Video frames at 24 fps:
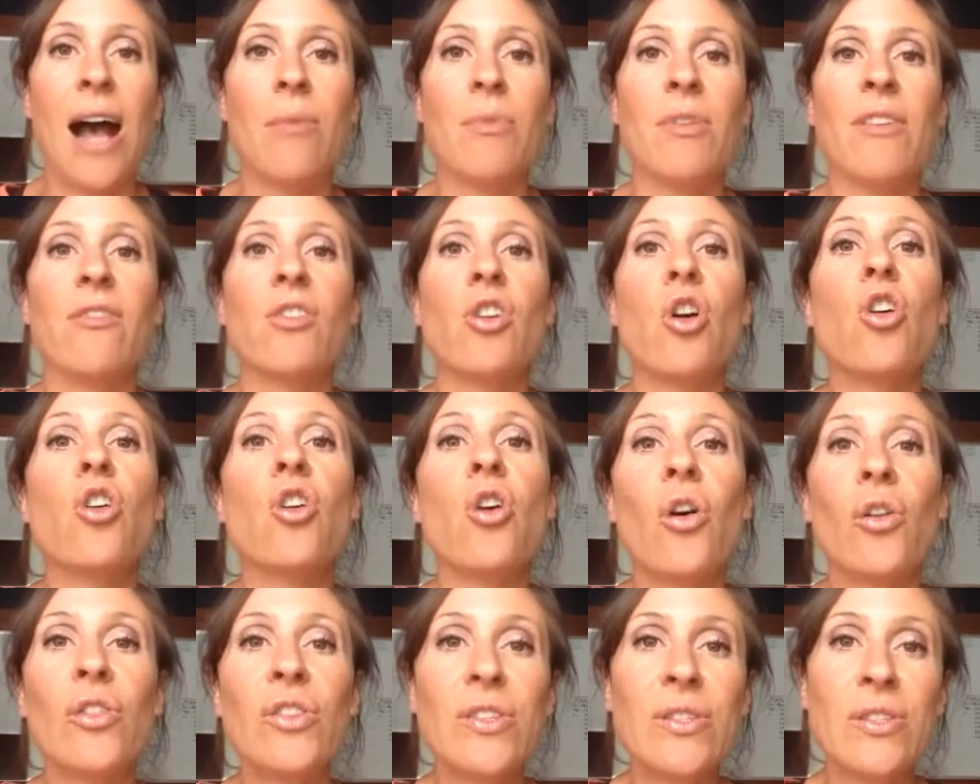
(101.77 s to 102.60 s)
They've got
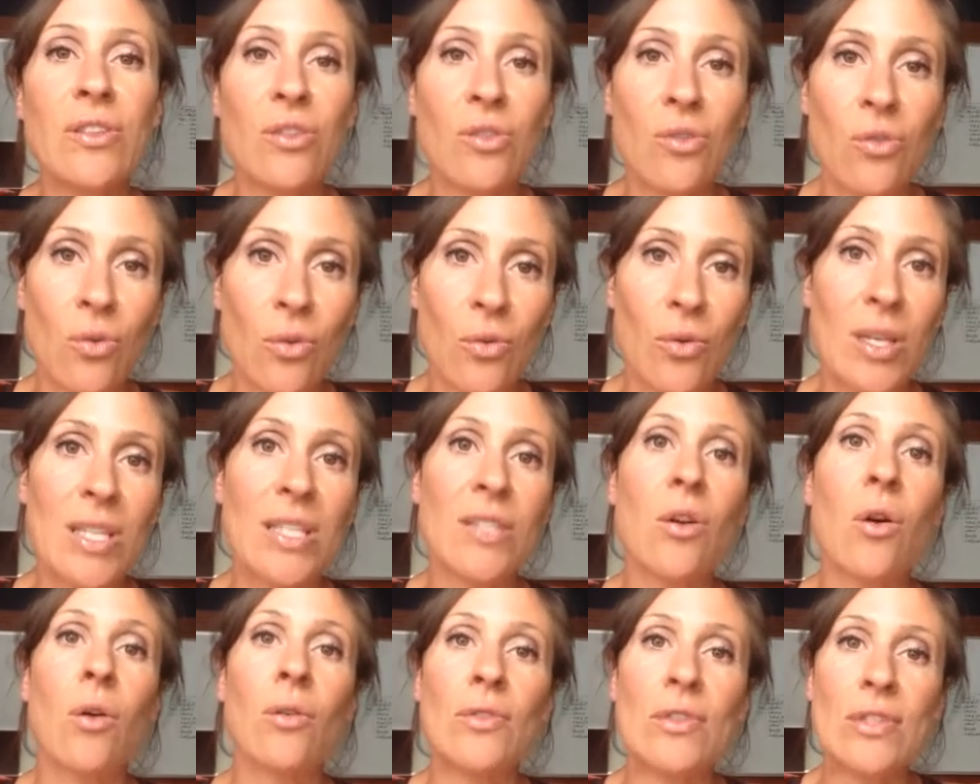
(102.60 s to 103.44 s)
constant
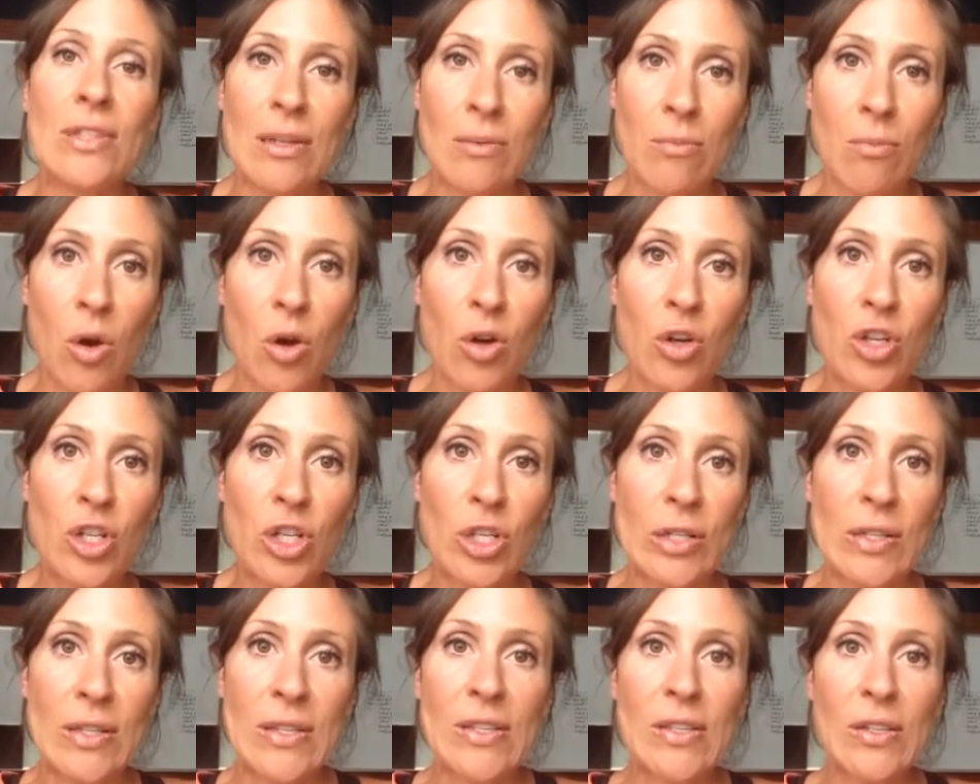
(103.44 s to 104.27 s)
noise, constant
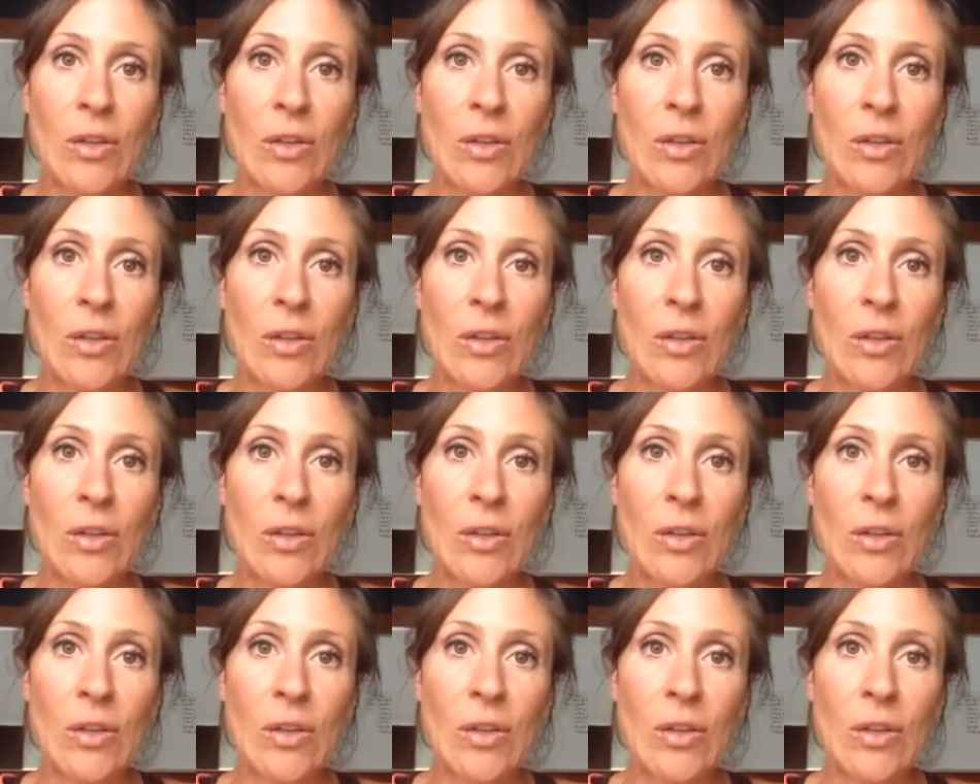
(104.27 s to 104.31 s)
motion.